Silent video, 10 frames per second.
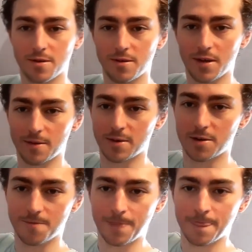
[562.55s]
Yeah, there we
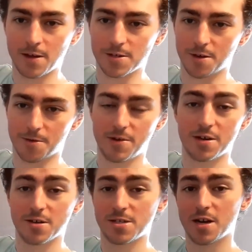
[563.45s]
go. So 3
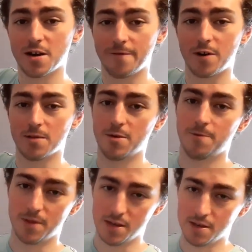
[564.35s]
darts there. I fired them off
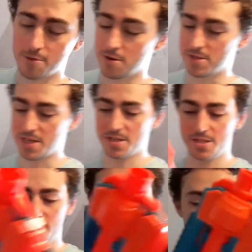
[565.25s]
with the chrono test.